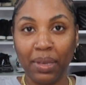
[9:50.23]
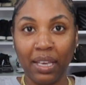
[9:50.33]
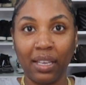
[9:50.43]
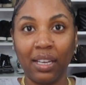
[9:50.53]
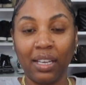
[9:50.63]

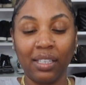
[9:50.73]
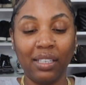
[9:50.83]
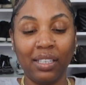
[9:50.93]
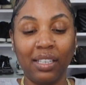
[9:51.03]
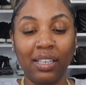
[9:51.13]
bag and I
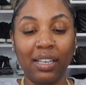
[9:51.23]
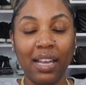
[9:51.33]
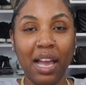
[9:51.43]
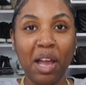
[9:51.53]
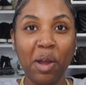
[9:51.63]
couldn't get it
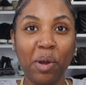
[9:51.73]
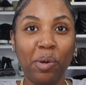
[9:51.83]
out.